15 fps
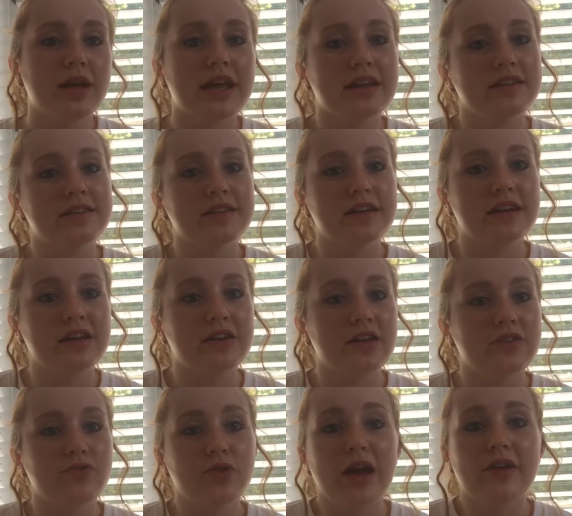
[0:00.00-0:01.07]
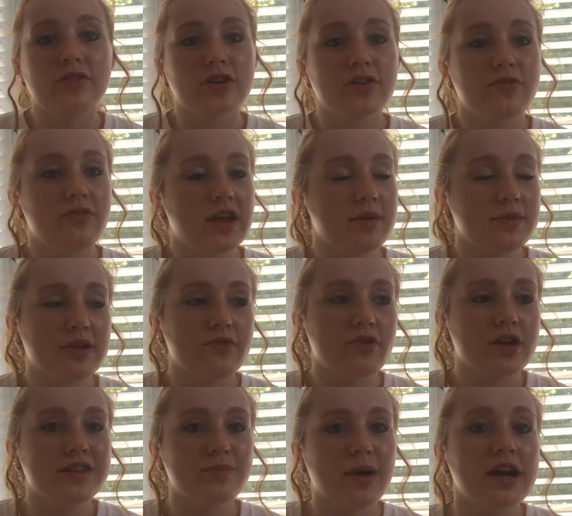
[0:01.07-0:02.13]
And if you have a good family and
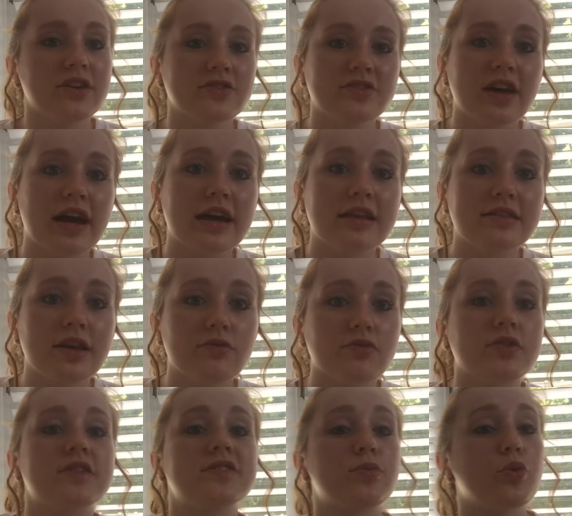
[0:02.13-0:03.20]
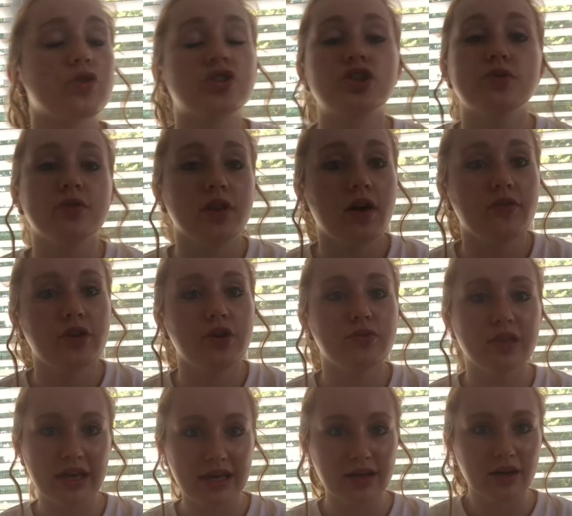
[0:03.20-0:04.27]
friends by your side that really support you and love you,
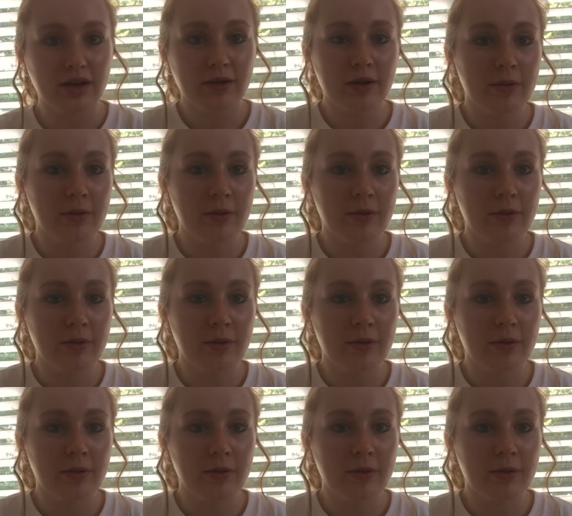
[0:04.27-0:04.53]
they